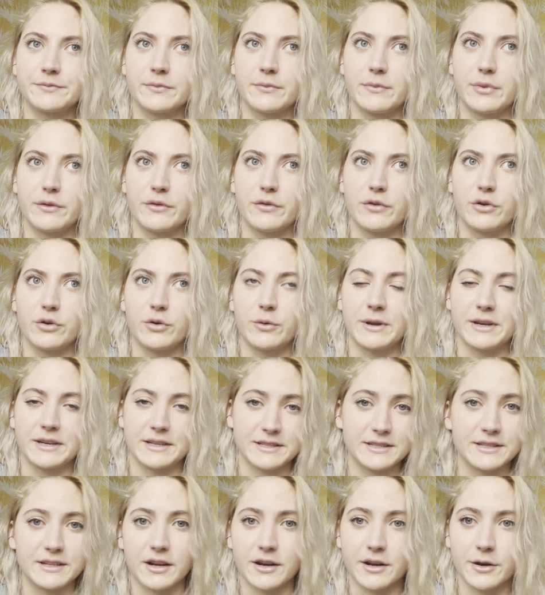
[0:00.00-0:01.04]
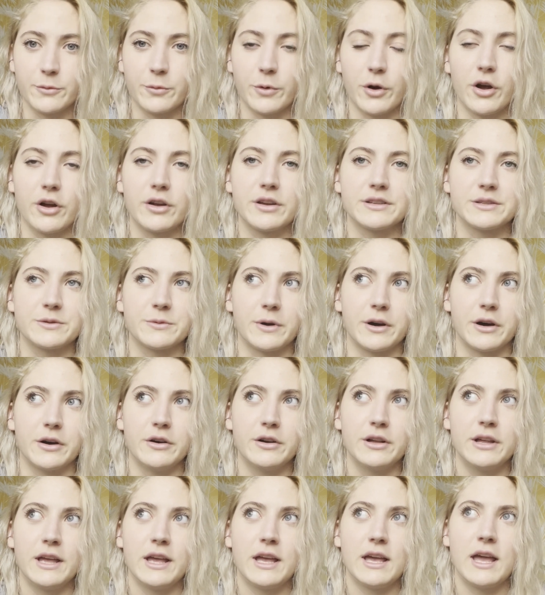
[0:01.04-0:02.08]
before Quentin started work as
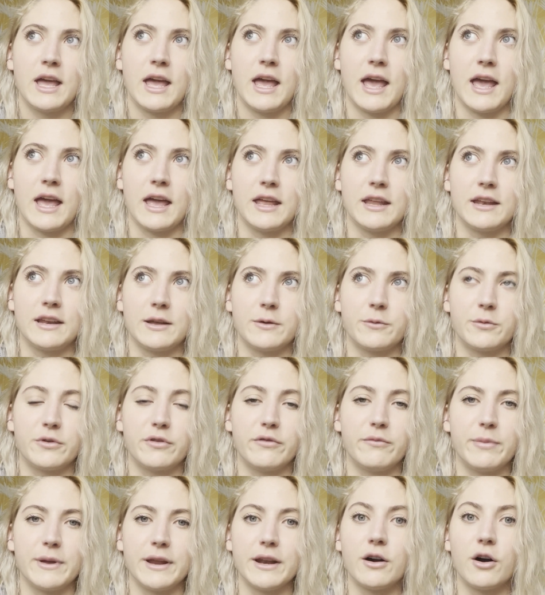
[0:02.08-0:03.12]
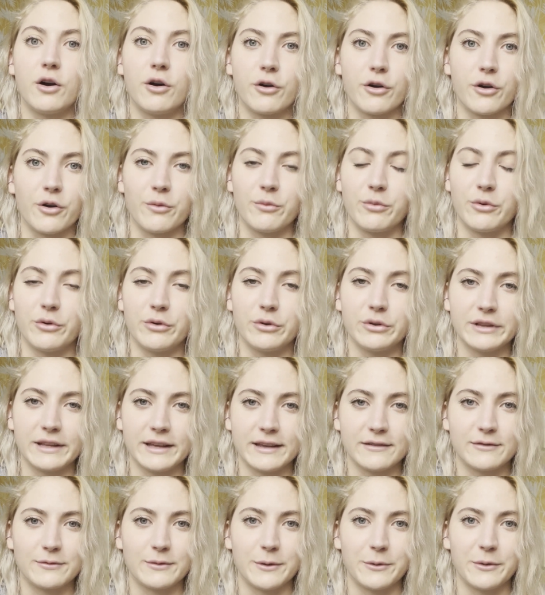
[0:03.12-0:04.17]
well. and it would have been horrible
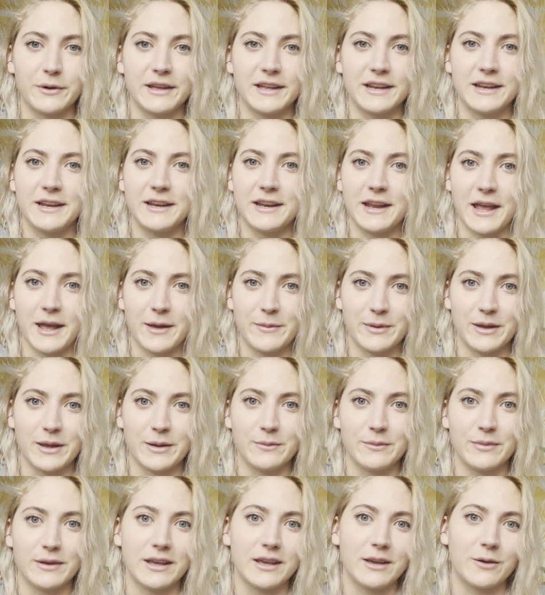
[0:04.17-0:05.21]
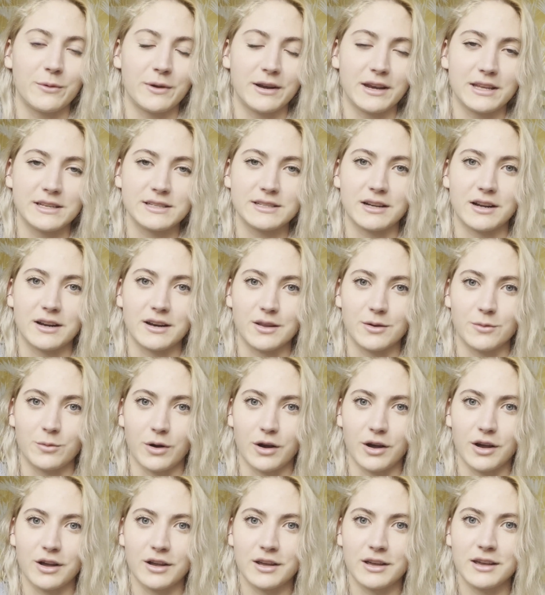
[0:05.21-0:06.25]
if we were in an Airbnb when he started
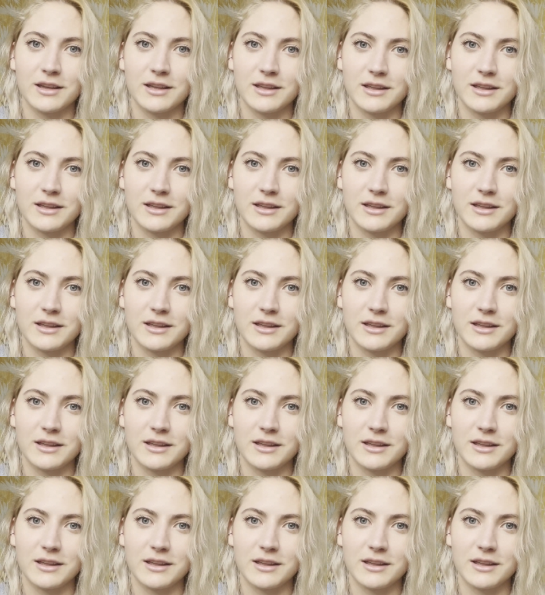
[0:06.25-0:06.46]
work.